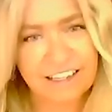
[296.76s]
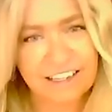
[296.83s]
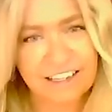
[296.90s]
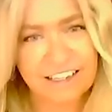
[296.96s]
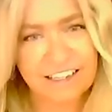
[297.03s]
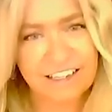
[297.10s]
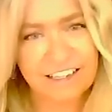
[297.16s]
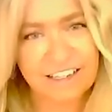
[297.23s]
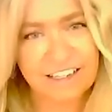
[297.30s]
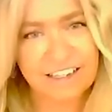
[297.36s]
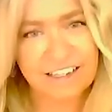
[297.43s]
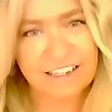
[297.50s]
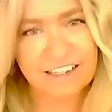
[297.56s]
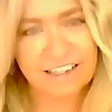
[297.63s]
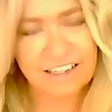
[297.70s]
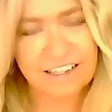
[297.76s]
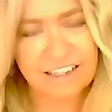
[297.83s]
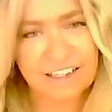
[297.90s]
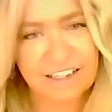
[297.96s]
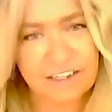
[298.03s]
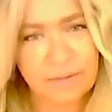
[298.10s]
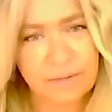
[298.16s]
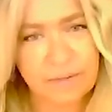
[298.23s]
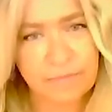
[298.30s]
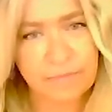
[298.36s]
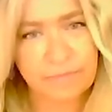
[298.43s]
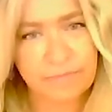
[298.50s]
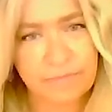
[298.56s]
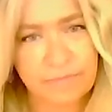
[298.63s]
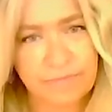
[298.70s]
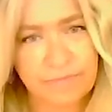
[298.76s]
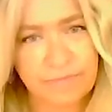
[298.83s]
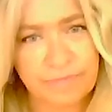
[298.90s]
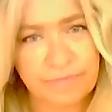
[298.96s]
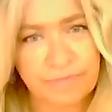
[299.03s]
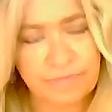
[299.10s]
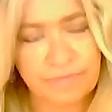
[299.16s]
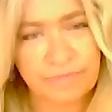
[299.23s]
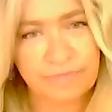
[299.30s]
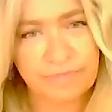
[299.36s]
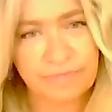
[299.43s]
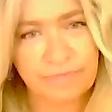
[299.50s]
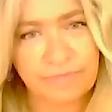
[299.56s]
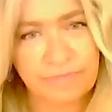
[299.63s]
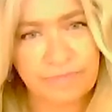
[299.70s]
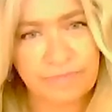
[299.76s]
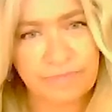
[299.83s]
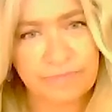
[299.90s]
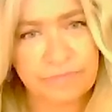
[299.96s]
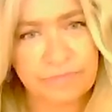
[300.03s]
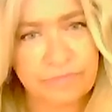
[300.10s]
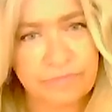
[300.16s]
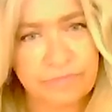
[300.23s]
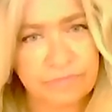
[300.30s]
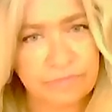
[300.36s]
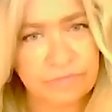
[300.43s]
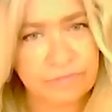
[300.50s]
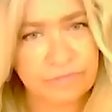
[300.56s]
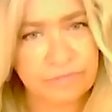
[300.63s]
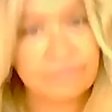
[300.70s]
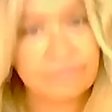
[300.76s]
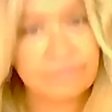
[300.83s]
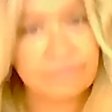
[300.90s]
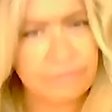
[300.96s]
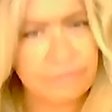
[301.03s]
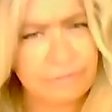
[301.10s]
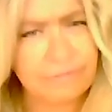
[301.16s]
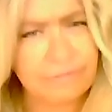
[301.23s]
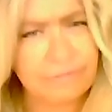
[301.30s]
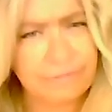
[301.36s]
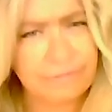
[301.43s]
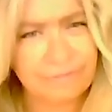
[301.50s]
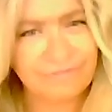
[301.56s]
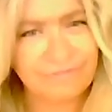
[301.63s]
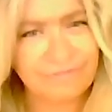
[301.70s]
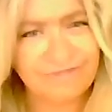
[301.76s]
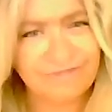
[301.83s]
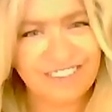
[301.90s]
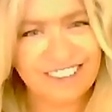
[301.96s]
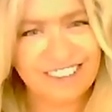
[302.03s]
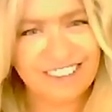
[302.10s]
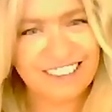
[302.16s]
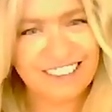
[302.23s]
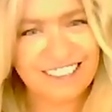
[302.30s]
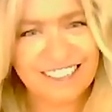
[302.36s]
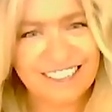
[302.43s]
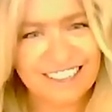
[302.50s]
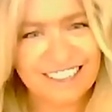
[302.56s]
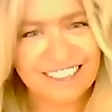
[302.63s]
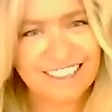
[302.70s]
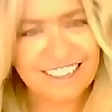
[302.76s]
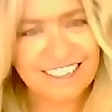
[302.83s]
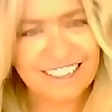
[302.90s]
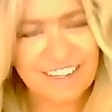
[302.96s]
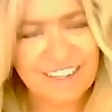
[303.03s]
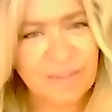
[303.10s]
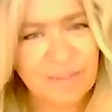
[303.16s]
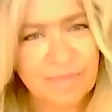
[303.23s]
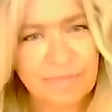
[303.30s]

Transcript: [no speech]